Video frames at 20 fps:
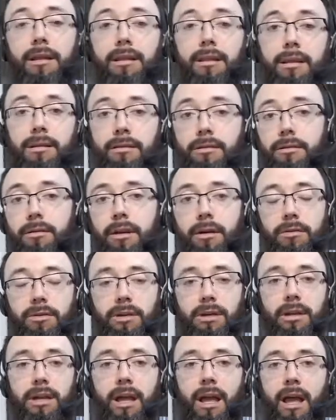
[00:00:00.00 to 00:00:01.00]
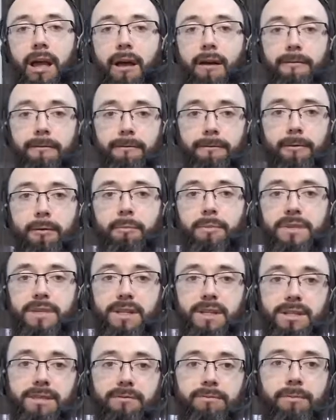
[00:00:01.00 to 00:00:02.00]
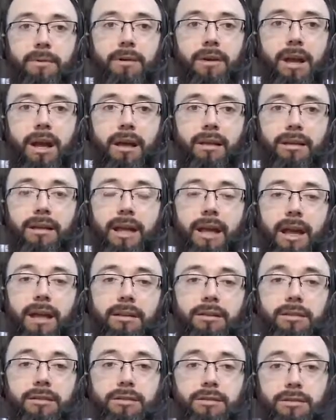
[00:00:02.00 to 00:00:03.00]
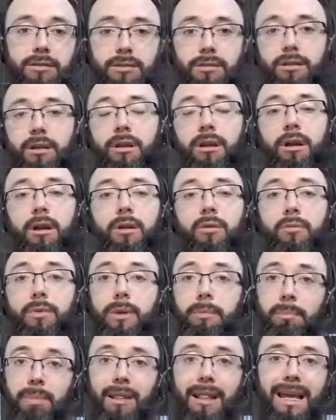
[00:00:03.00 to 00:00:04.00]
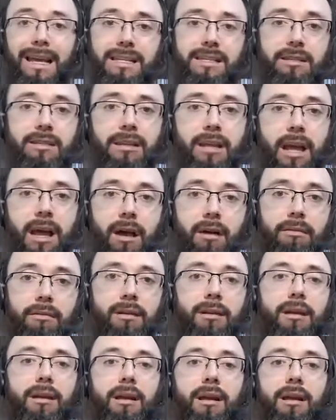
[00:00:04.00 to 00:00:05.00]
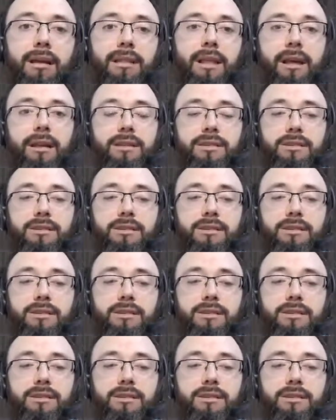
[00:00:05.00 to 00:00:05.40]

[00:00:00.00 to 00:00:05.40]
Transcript: you know, you're going to have a possessive pronoun that does replace a noun that is